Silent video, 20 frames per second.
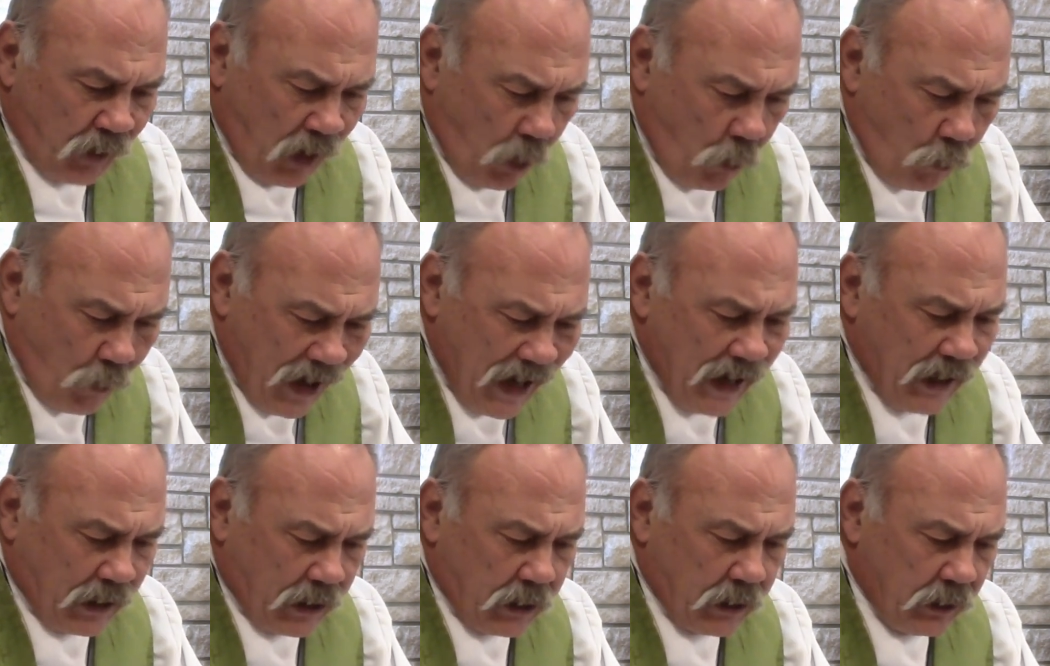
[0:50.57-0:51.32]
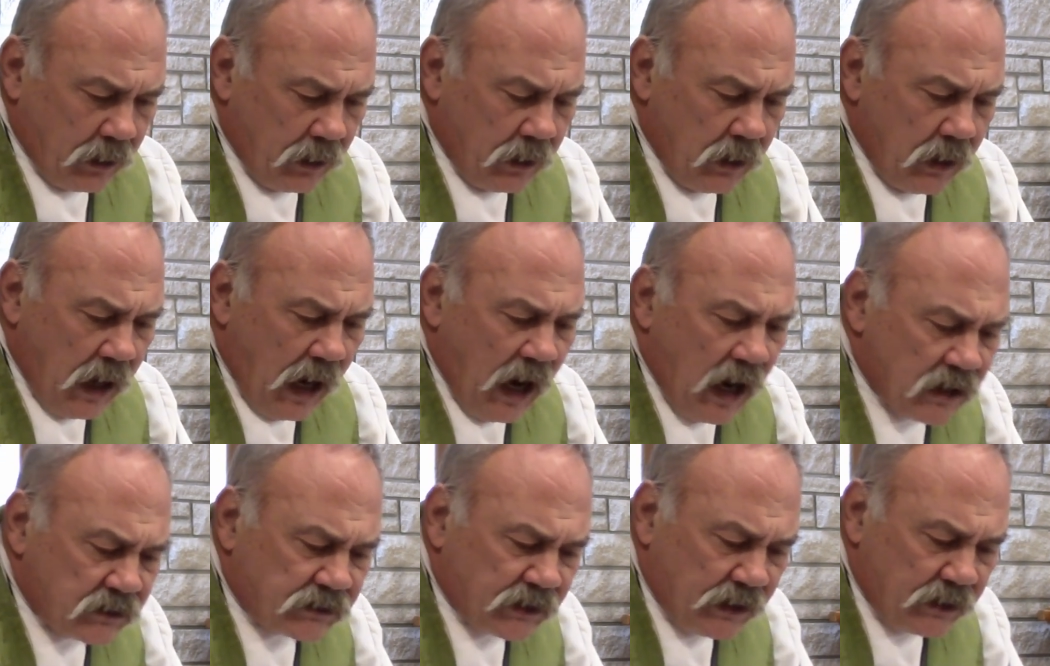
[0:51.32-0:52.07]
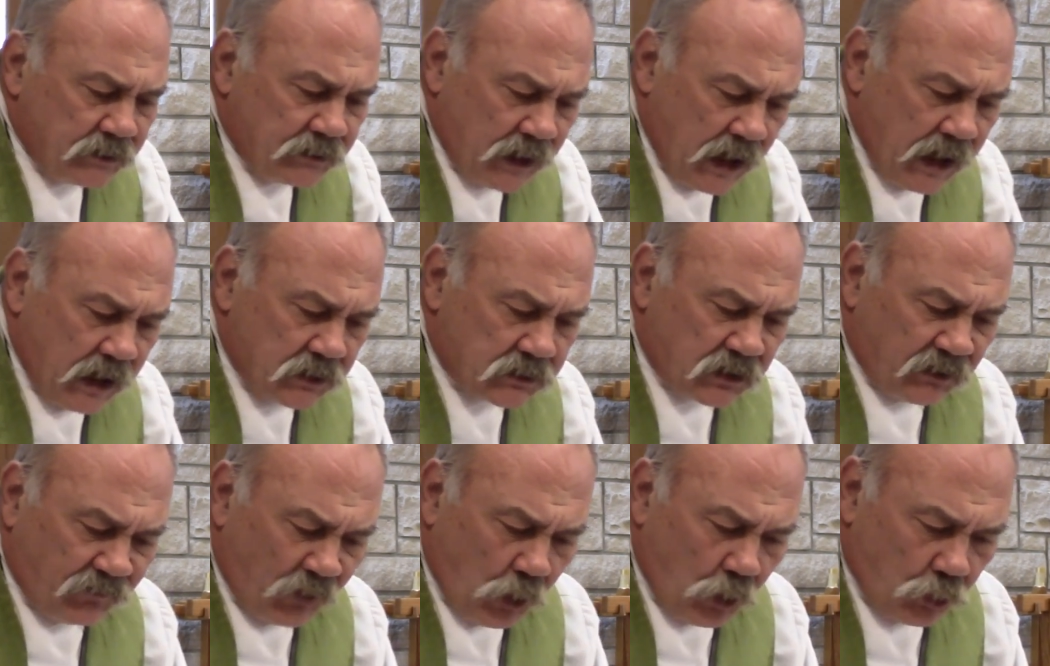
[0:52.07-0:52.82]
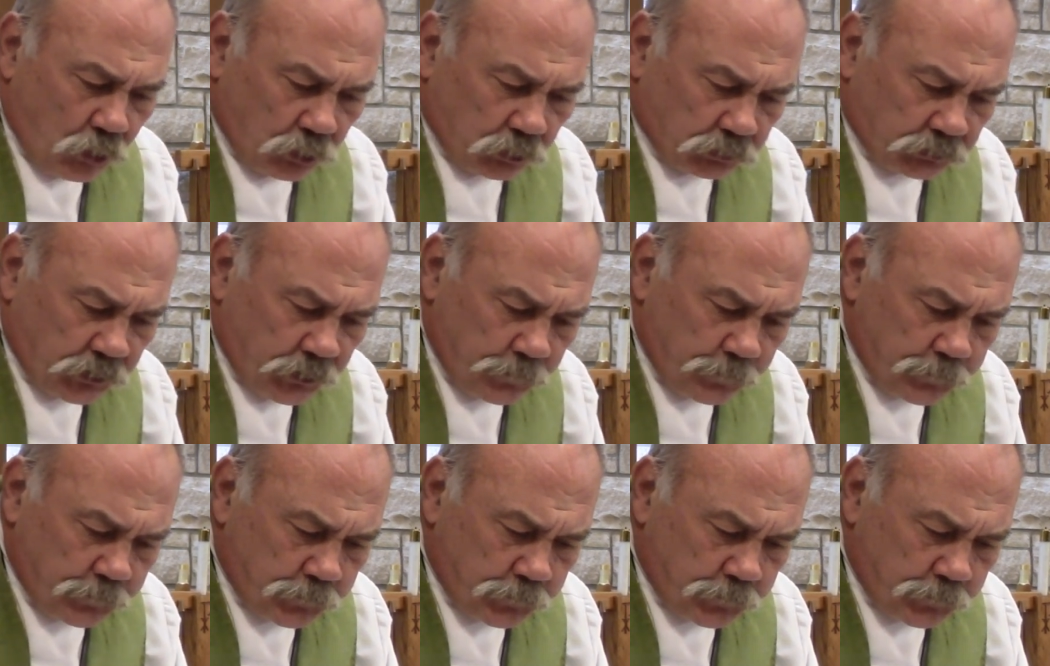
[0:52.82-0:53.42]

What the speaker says: Awake, as in days of old,